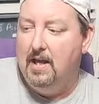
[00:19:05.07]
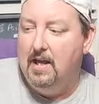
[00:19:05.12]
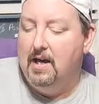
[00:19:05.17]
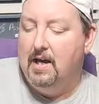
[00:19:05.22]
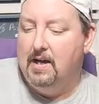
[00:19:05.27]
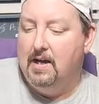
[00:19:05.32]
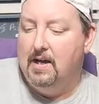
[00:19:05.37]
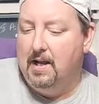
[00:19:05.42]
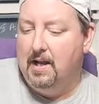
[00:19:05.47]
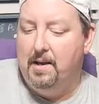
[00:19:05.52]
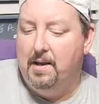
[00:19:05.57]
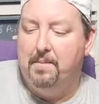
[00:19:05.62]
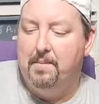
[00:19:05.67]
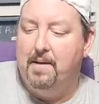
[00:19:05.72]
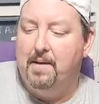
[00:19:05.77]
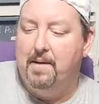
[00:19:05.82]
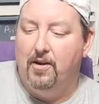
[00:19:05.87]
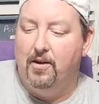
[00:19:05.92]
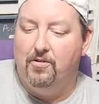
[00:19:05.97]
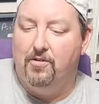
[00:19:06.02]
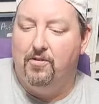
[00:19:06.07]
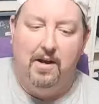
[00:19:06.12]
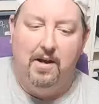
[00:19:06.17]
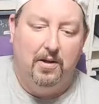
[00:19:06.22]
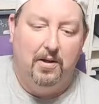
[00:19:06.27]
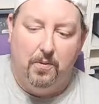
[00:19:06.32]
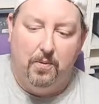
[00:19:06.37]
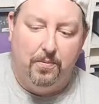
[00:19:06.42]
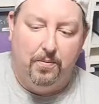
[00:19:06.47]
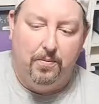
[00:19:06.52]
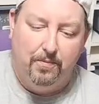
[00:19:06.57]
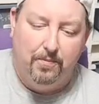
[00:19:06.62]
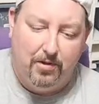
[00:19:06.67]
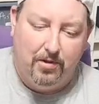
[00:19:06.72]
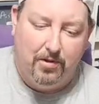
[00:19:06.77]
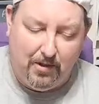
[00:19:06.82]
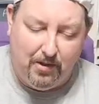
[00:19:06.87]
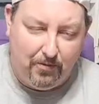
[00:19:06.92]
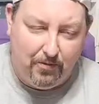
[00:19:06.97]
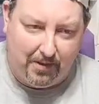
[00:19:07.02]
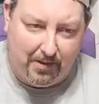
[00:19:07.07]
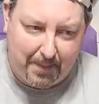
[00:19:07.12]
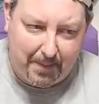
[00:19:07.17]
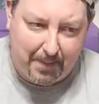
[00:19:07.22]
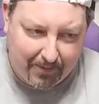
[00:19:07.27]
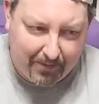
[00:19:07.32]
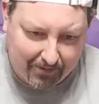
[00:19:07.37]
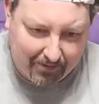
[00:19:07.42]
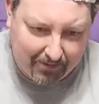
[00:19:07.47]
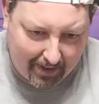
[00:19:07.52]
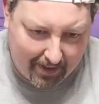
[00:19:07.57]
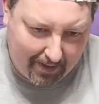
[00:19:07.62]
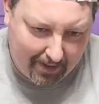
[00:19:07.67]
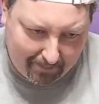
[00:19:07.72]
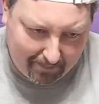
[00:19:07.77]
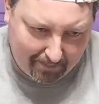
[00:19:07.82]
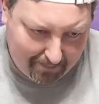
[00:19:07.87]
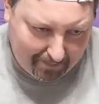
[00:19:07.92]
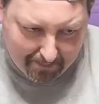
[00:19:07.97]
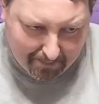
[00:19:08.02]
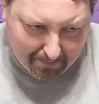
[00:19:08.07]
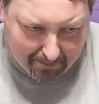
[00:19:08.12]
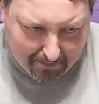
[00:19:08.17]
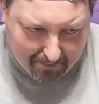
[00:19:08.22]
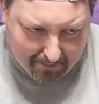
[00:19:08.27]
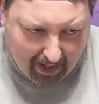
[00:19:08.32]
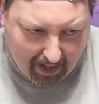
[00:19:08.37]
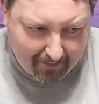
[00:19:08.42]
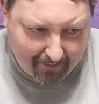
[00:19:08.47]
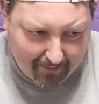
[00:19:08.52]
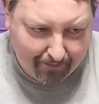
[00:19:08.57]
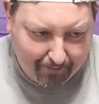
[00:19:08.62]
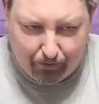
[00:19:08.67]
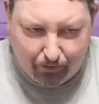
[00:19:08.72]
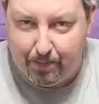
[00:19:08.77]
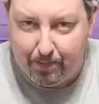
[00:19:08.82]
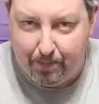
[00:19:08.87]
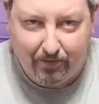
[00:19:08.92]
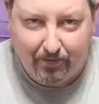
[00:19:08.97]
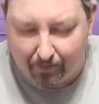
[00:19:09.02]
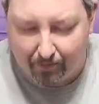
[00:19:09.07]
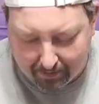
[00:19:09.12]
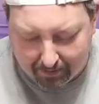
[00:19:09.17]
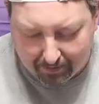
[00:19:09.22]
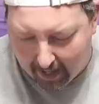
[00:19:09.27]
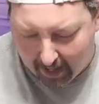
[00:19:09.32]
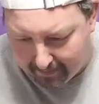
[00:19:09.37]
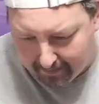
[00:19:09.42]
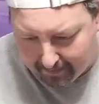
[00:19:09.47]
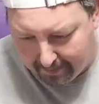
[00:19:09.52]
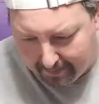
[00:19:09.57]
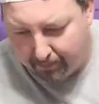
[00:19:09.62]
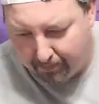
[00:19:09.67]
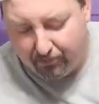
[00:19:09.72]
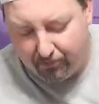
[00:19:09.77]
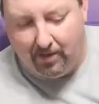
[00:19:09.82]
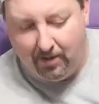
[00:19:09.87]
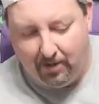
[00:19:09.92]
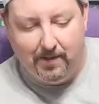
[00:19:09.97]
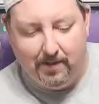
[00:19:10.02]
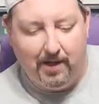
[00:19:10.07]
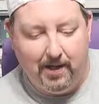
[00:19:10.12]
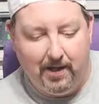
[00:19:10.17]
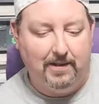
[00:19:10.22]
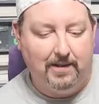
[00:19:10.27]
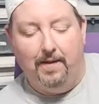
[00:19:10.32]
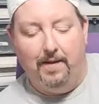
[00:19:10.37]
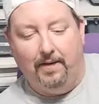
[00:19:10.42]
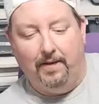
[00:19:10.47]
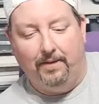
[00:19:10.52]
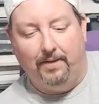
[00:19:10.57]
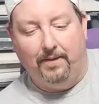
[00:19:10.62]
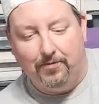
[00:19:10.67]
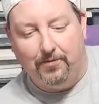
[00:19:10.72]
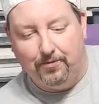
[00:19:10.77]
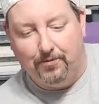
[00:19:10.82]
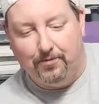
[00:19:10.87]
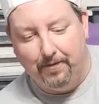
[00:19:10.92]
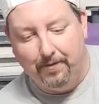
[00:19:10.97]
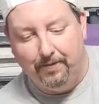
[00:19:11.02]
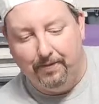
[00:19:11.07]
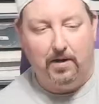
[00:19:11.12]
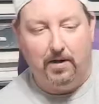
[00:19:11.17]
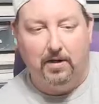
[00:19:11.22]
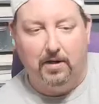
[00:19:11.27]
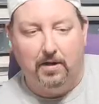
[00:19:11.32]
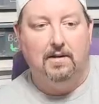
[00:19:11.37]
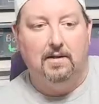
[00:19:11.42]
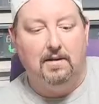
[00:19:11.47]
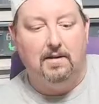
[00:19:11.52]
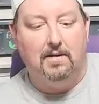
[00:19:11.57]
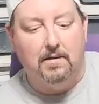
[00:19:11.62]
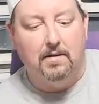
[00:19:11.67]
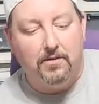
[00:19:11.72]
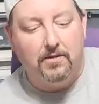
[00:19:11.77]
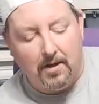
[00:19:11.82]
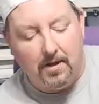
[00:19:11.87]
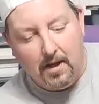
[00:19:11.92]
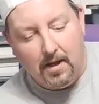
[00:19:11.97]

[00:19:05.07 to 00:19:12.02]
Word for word: Um, and I'm not trying to go to use Olympus to like have special cloud or any bullshit like that. I think that's fucking ridiculous.